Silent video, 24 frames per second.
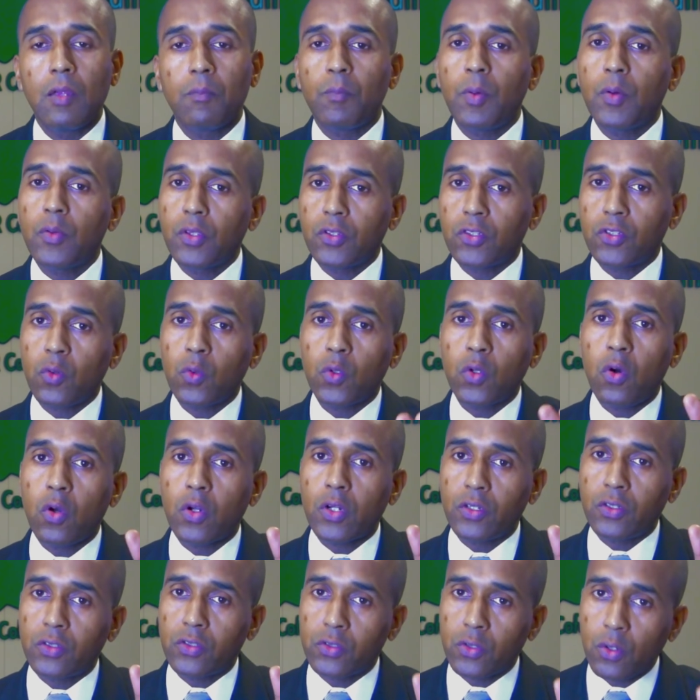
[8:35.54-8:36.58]
Both the so
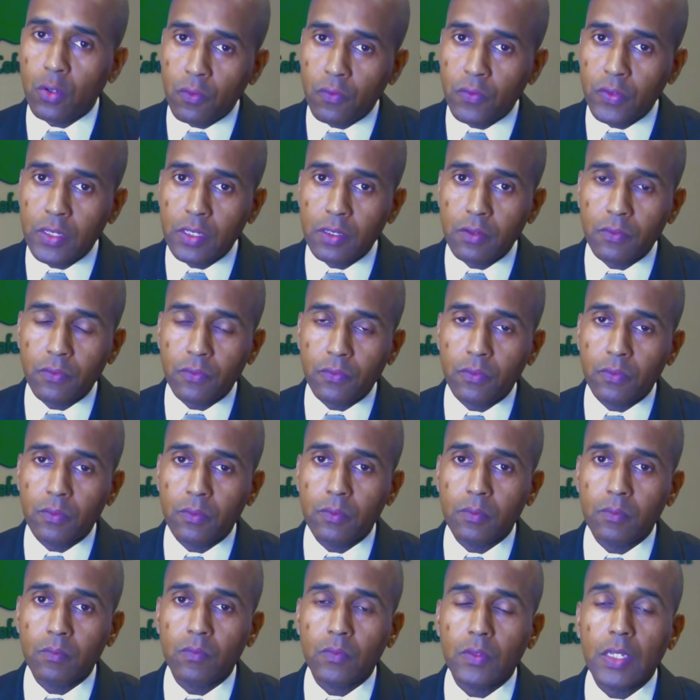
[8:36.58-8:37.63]
called conservative
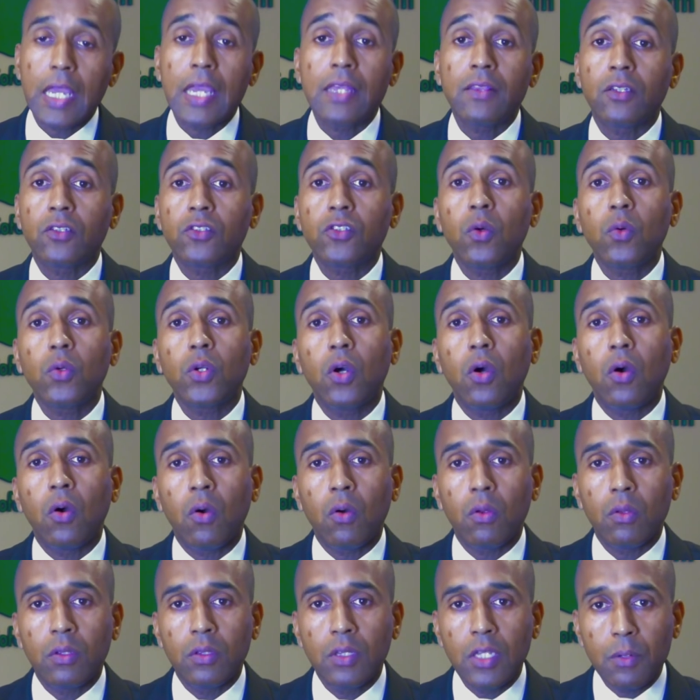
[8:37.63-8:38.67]
and the so
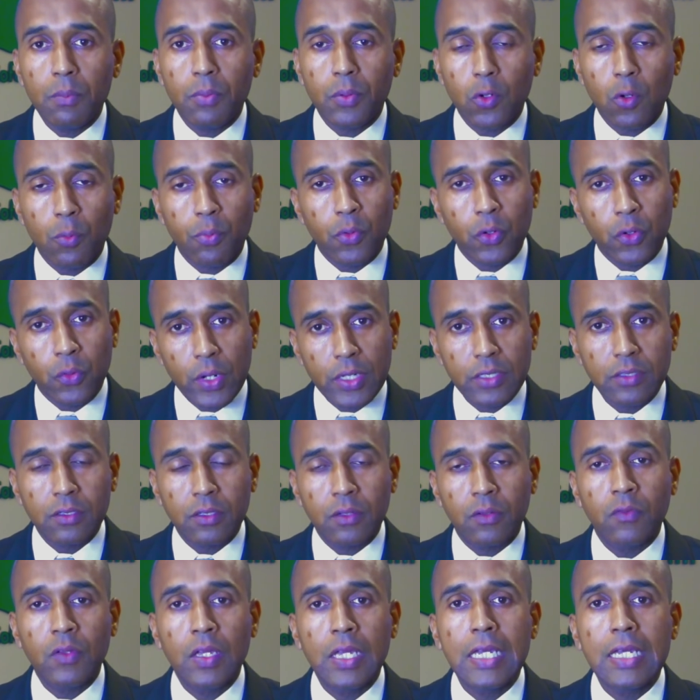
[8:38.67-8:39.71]
called liberal or
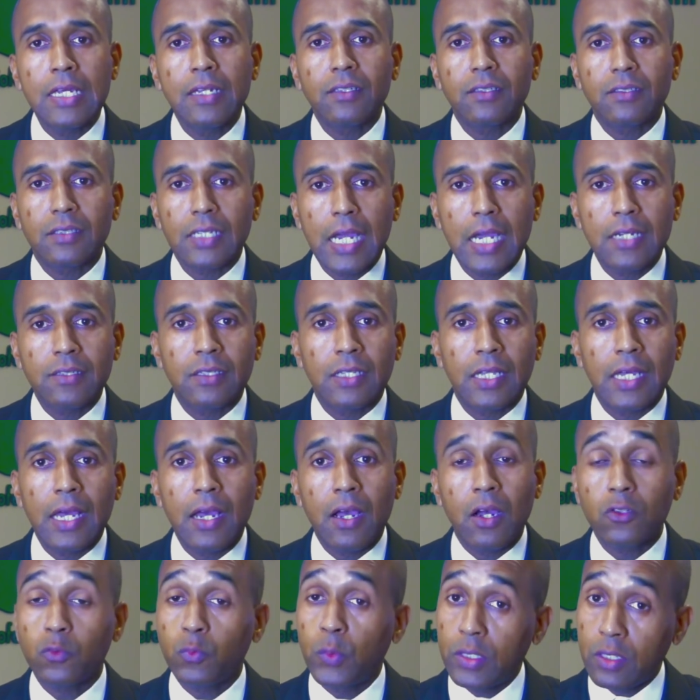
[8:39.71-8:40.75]
progressive sides of the
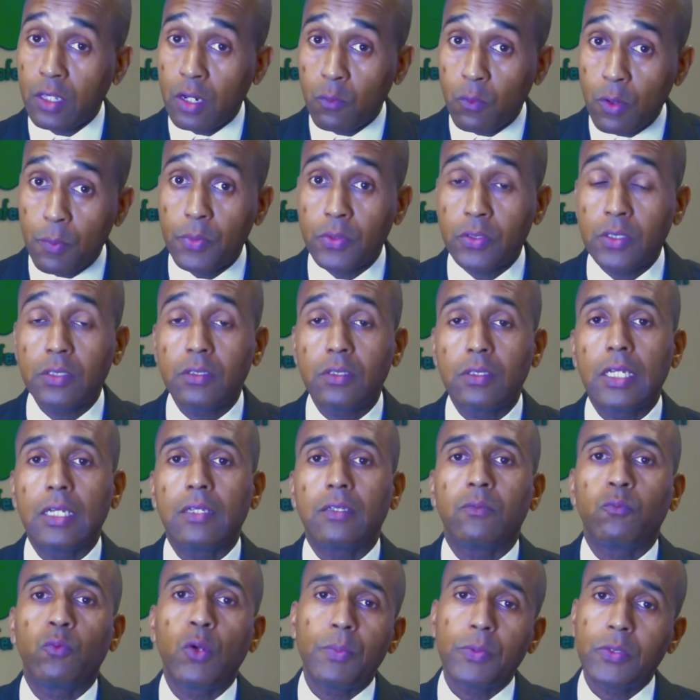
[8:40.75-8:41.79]
House, with their represent-
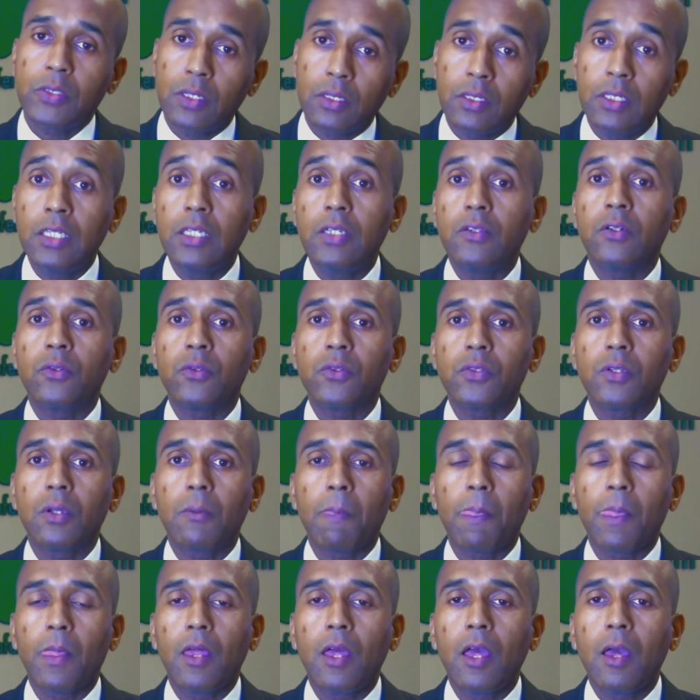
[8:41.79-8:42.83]
represented leaders,
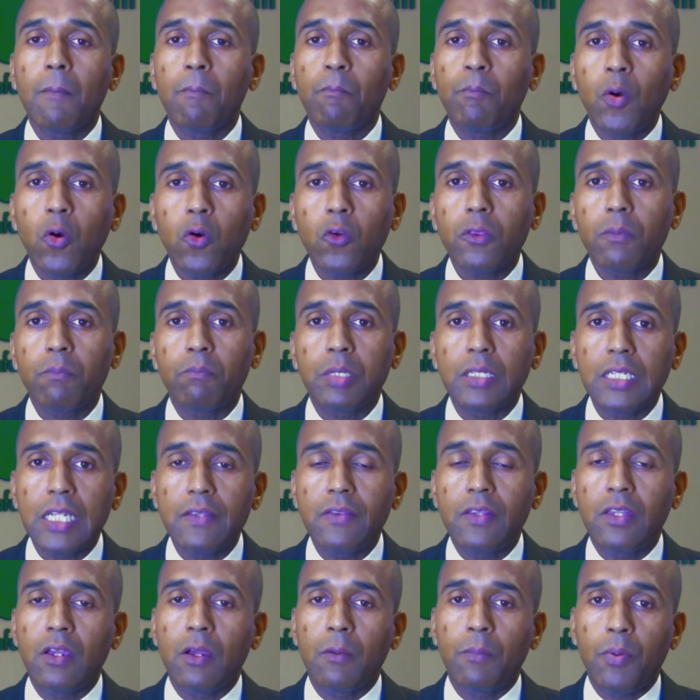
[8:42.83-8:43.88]
both
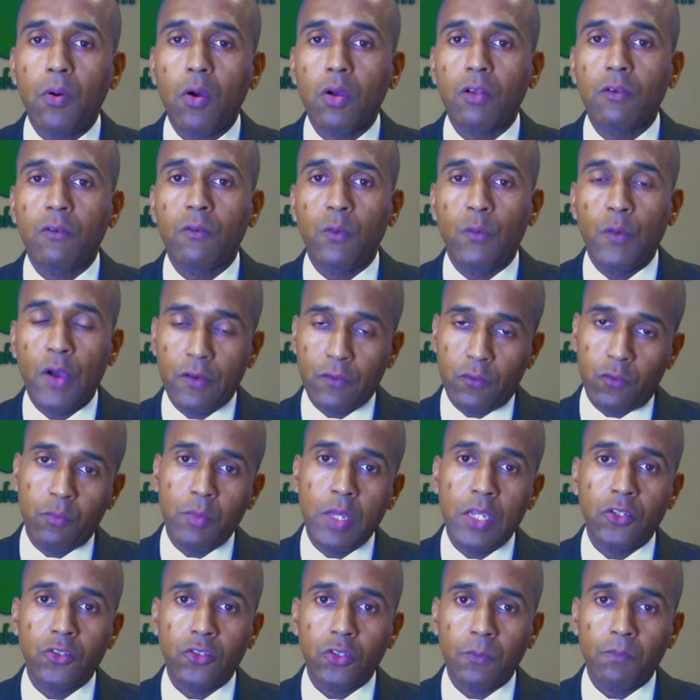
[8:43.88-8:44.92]
believe they are part of revival and
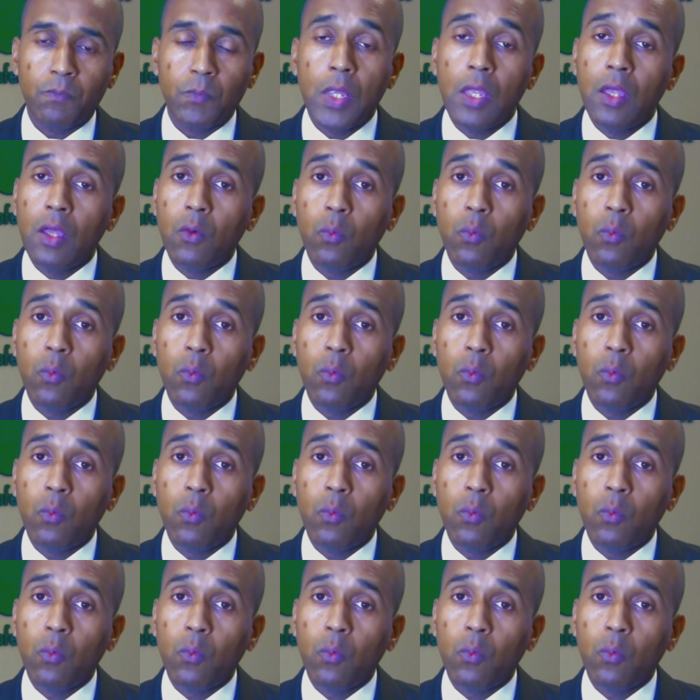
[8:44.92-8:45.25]
reformation.